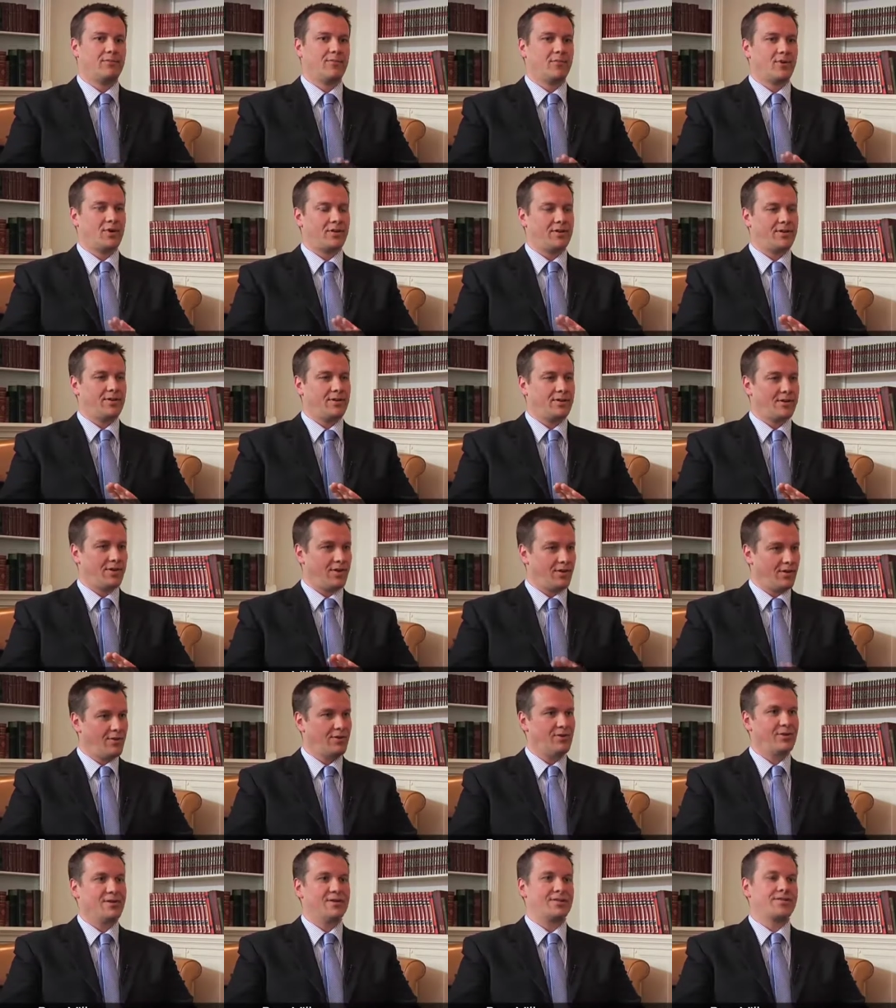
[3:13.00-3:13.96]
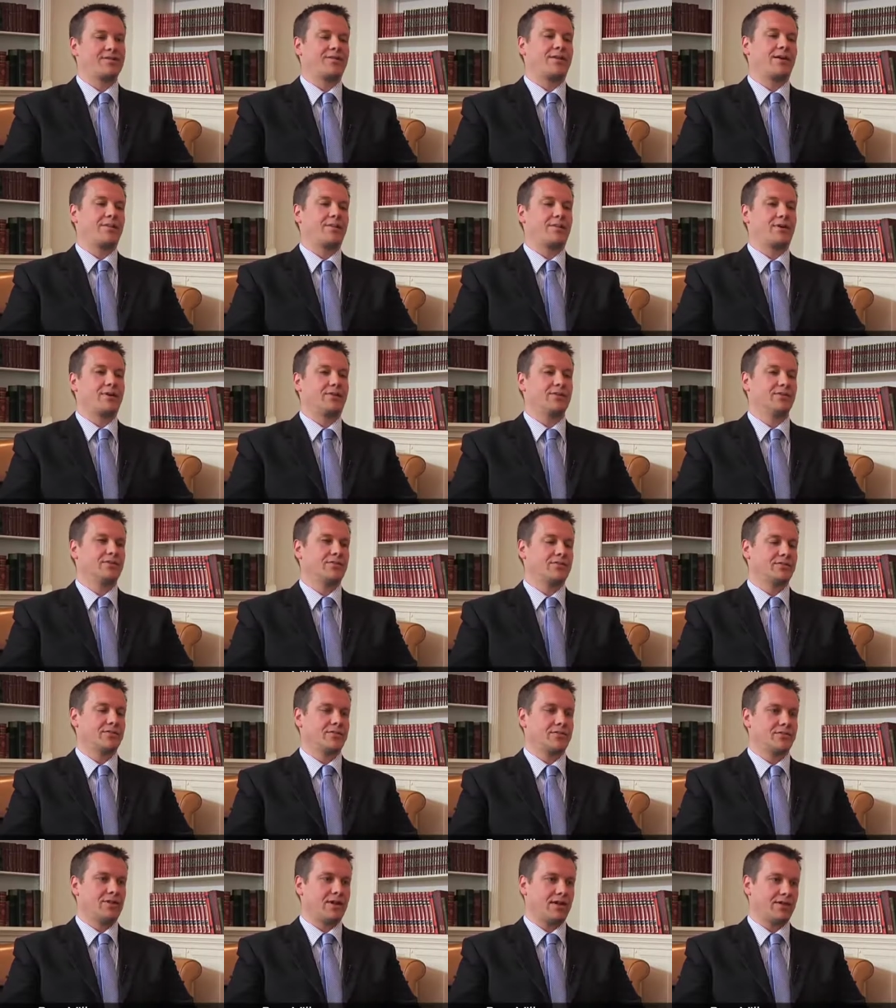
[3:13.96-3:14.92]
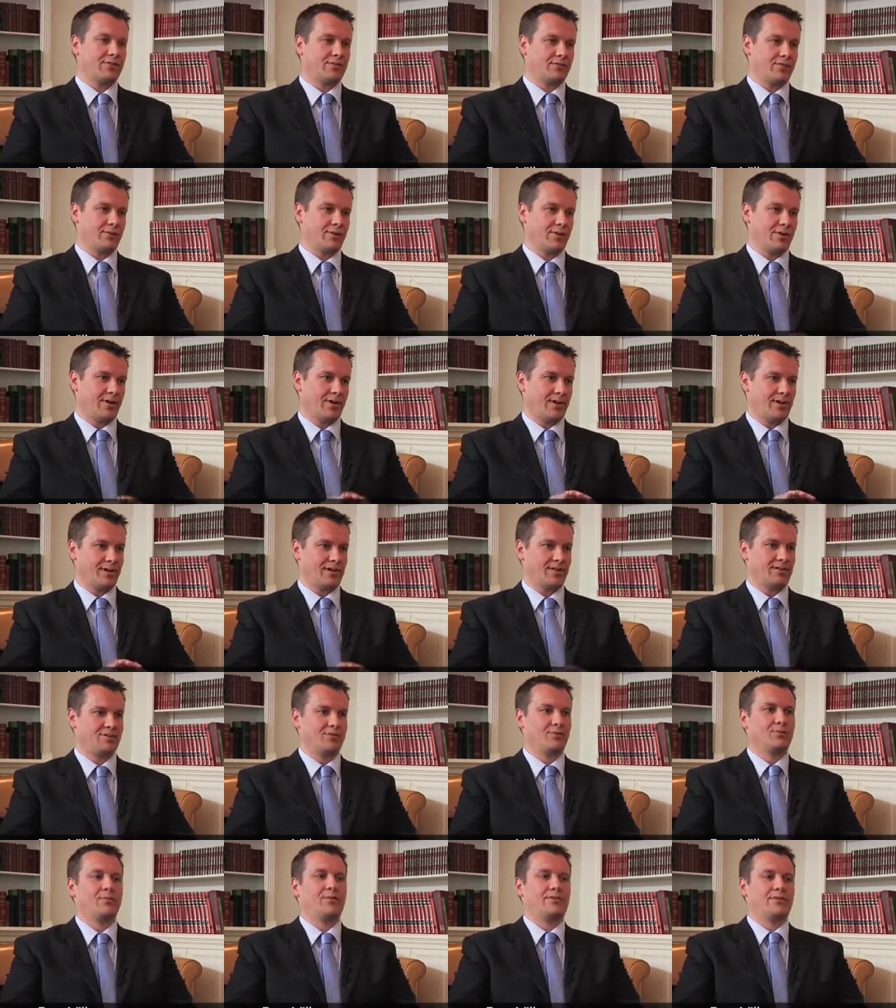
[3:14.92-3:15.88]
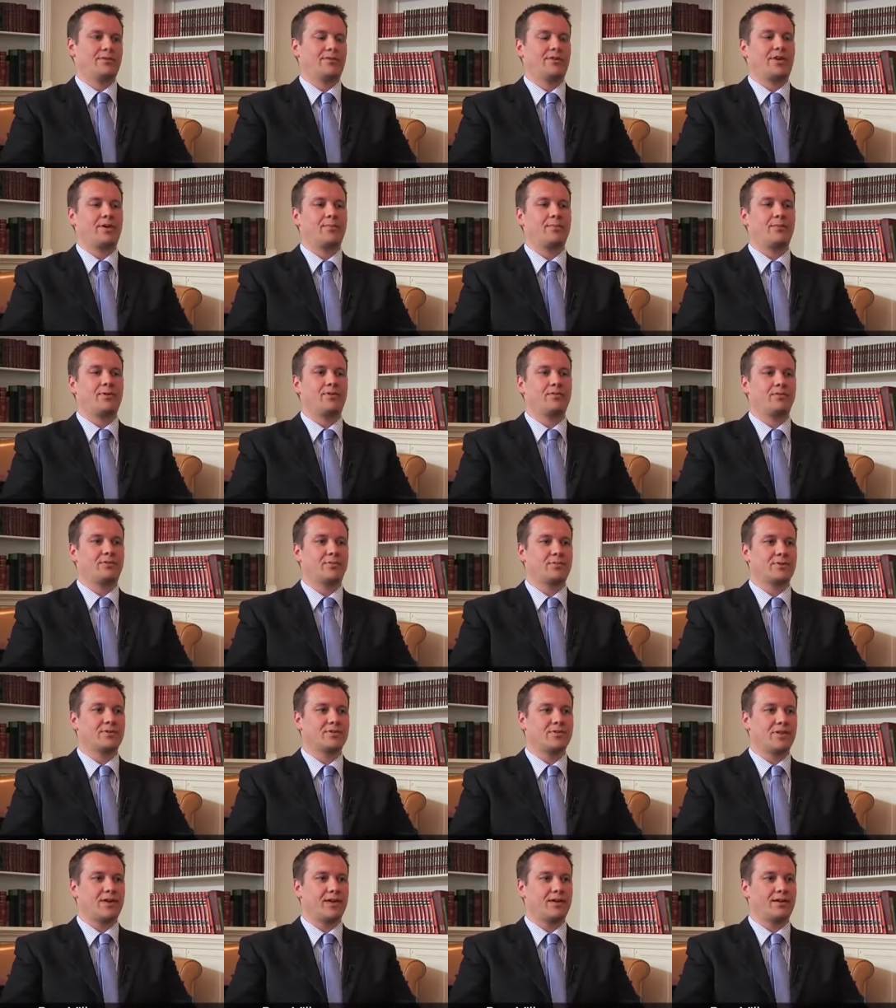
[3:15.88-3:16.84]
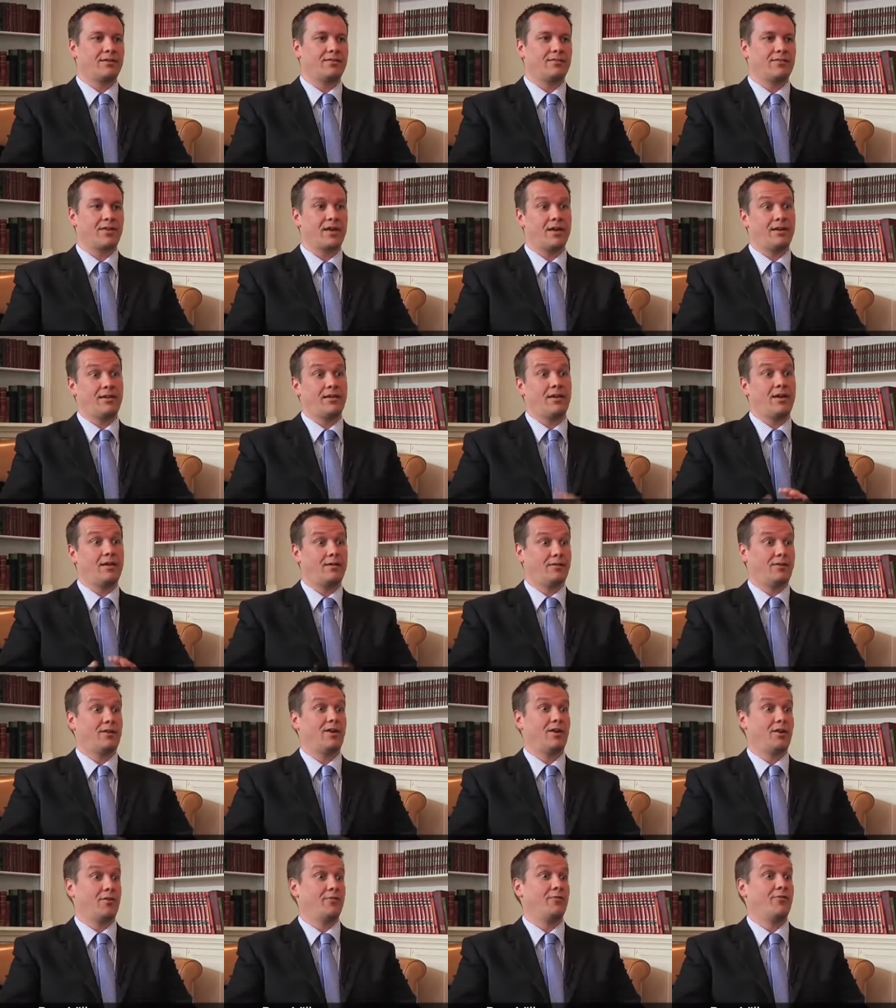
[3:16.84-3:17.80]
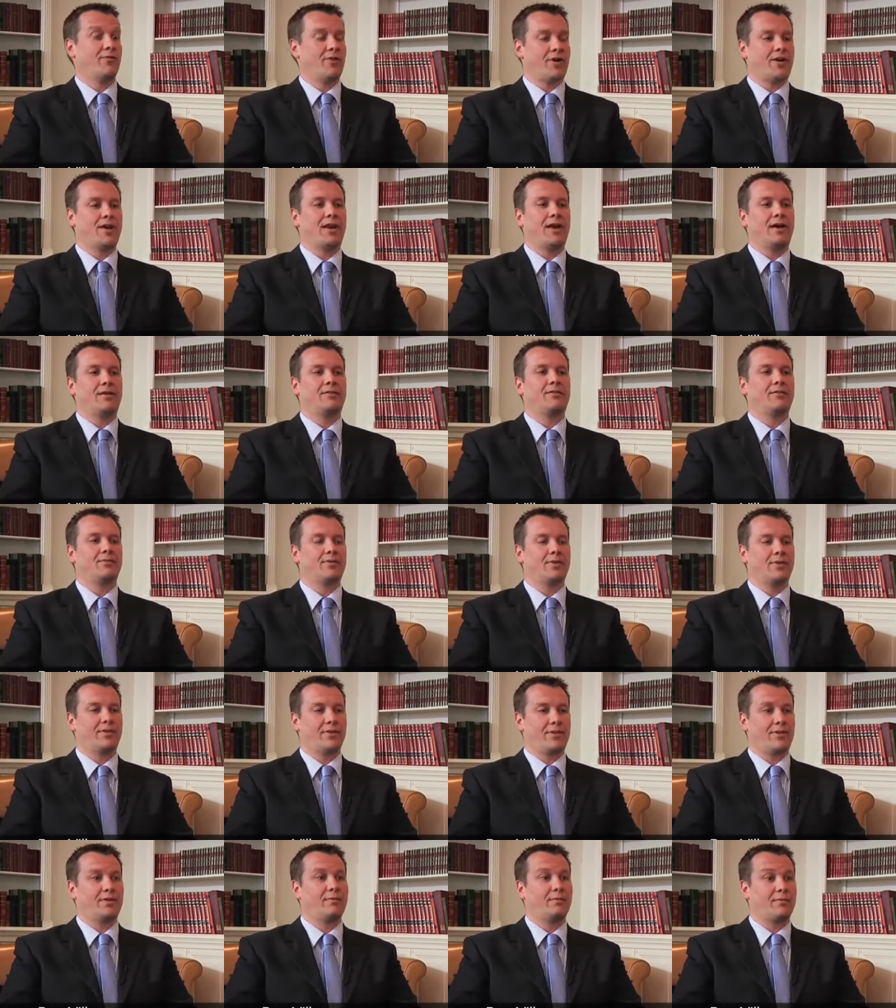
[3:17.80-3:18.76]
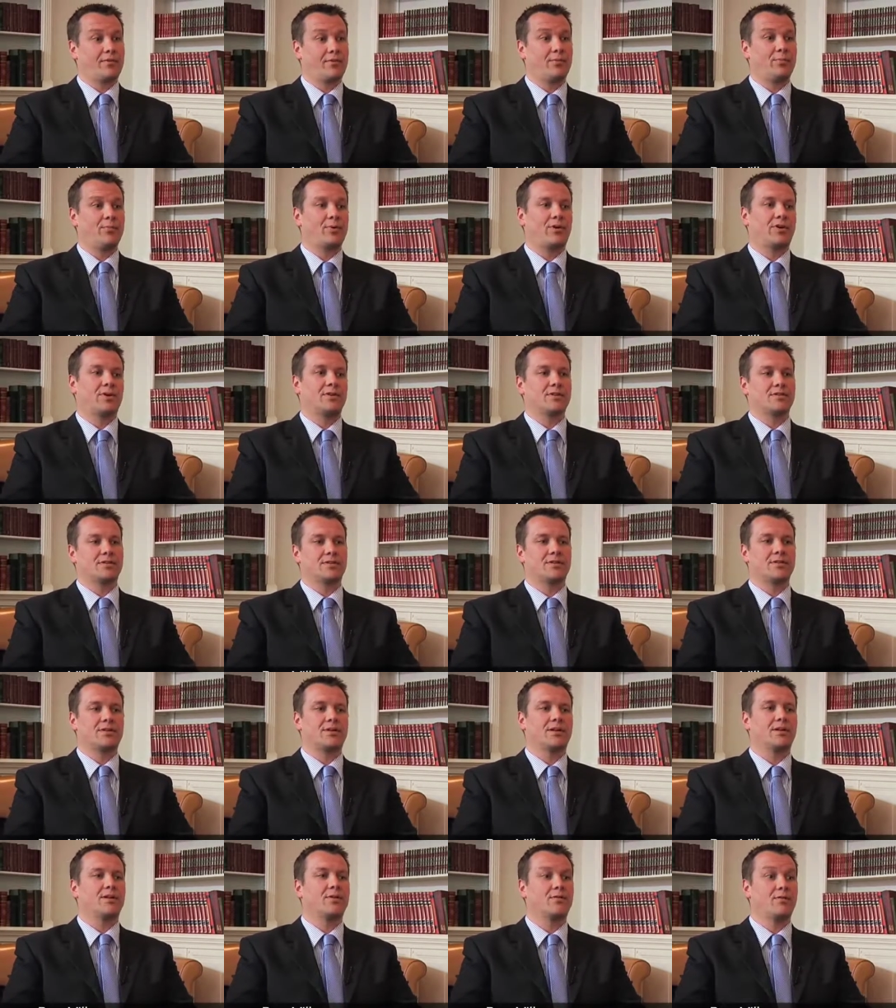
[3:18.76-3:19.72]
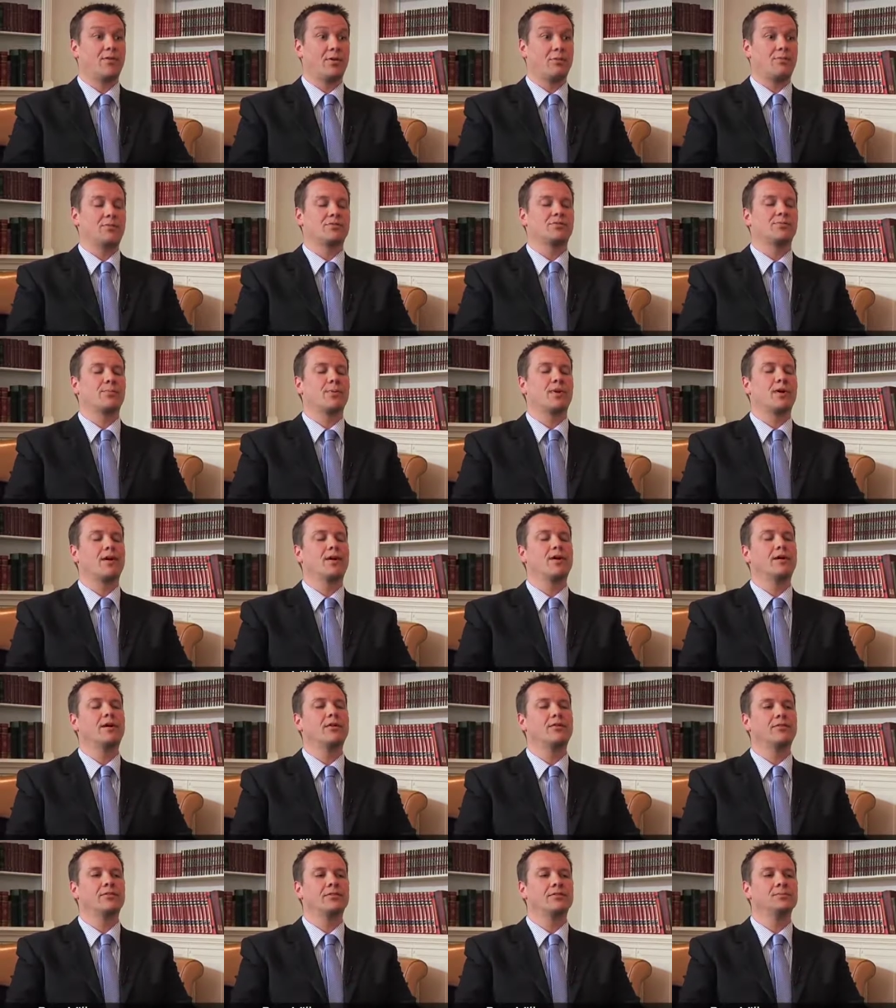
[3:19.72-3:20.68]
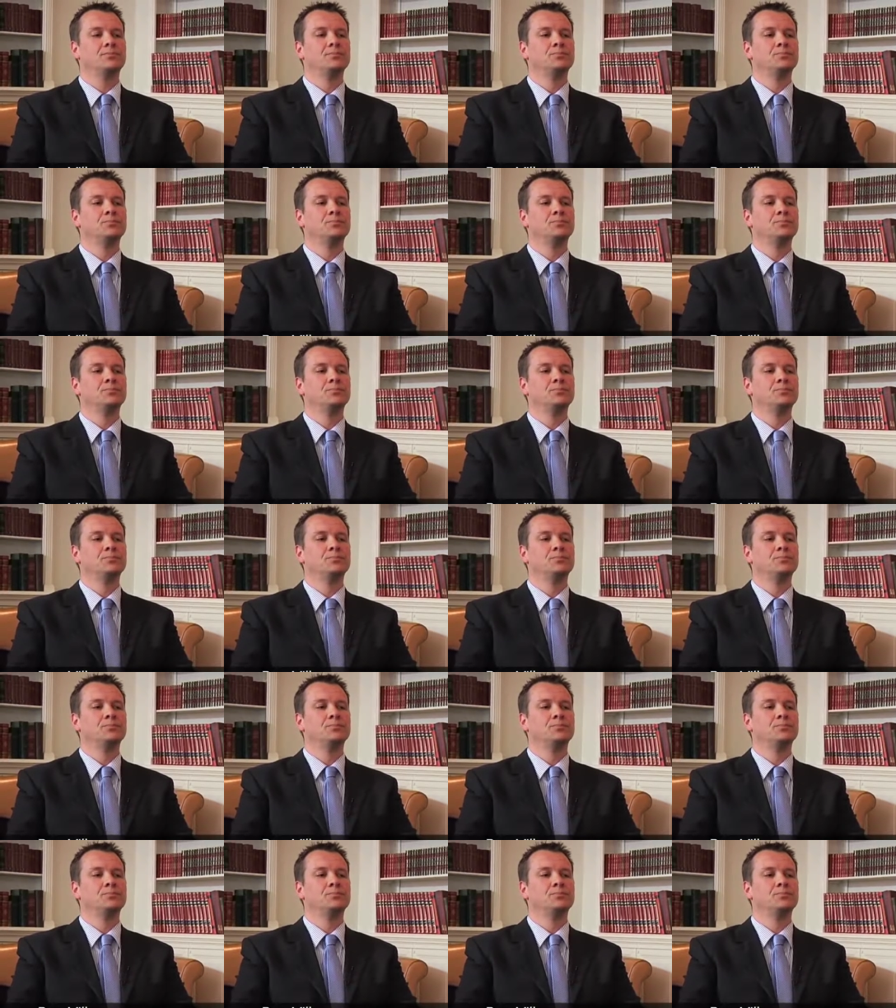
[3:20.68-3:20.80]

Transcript: quite a, a, long list of chemicals down to a, a, short list of chemicals, which they could then then go and find out whether they were in the products that they, they were supplying us.